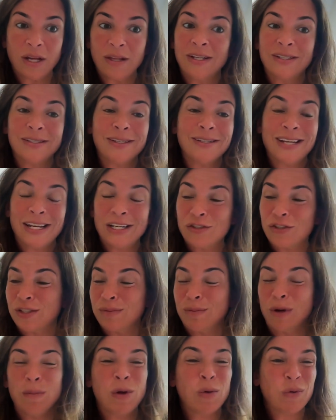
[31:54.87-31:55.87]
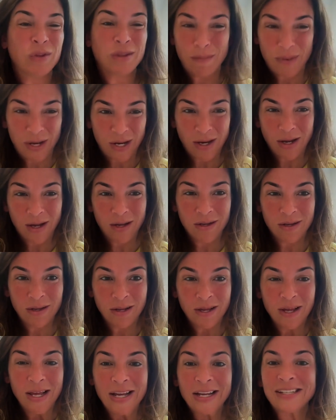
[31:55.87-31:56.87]
I think it's a dangerous moment with the media,
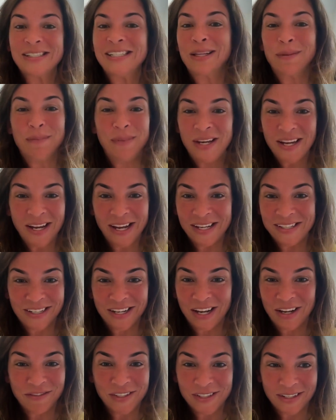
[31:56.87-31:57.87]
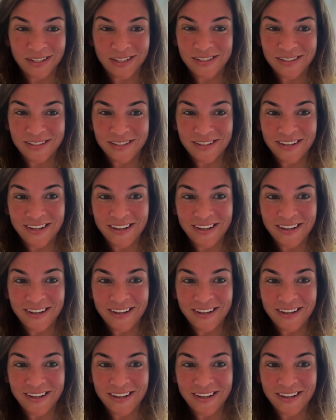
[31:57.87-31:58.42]
because the media hasn't covered this.